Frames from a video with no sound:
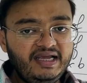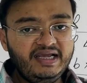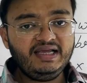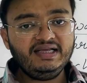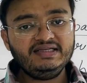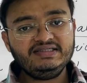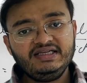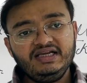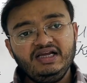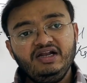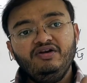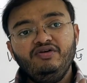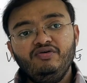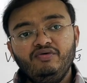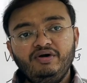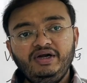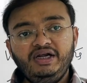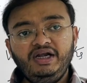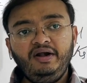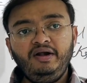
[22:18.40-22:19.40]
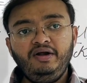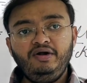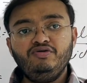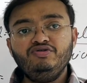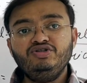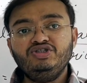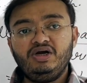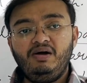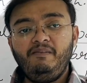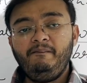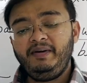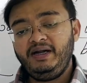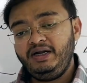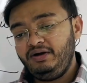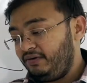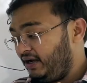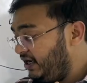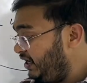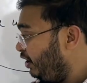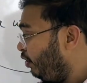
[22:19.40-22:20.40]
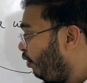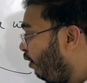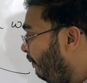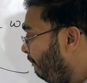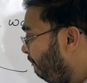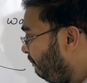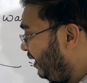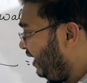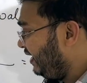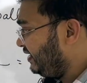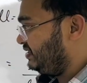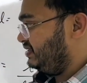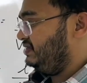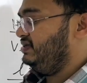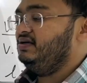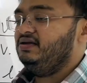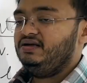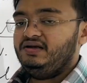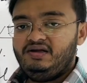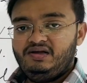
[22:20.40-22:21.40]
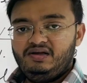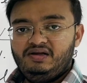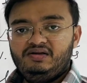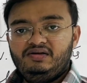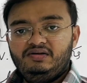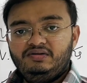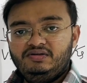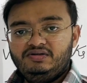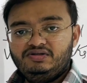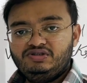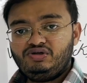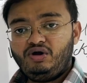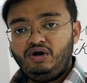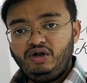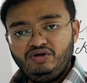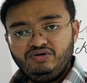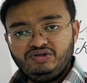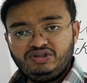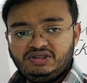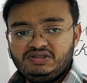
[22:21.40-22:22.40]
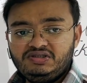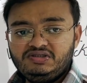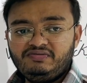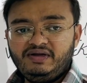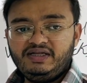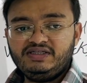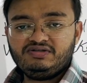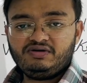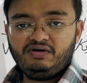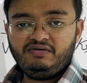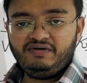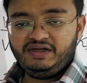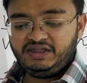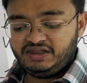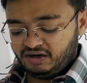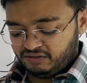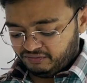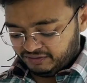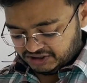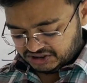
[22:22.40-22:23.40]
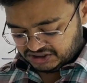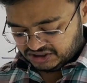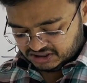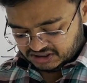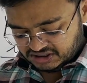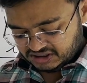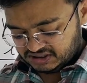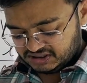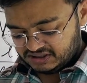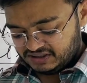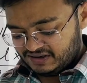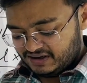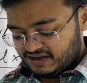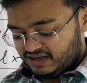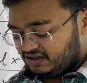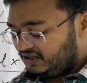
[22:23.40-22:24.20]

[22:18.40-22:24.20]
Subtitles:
easy. No need to jump into any complex solutions while solving the questions.